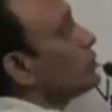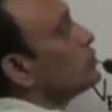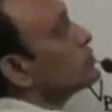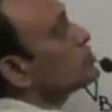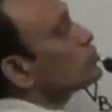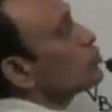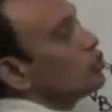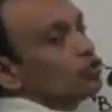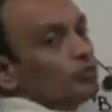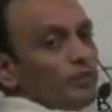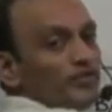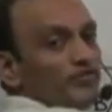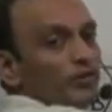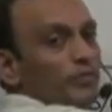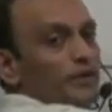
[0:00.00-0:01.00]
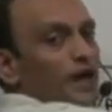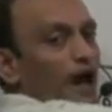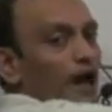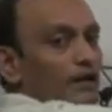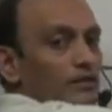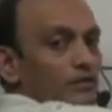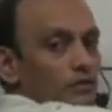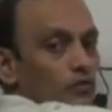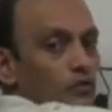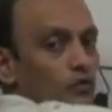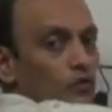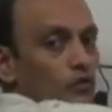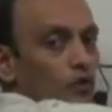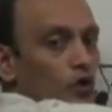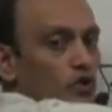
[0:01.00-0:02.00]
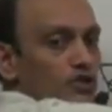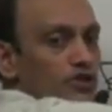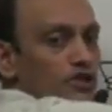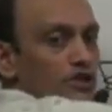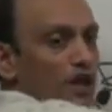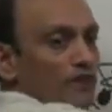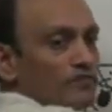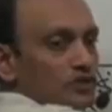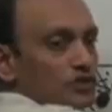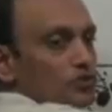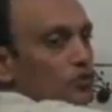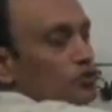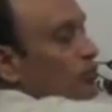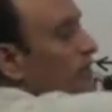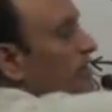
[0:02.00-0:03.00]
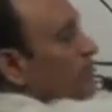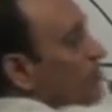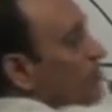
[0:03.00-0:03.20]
which is going to be VBR cos theta, which is going to be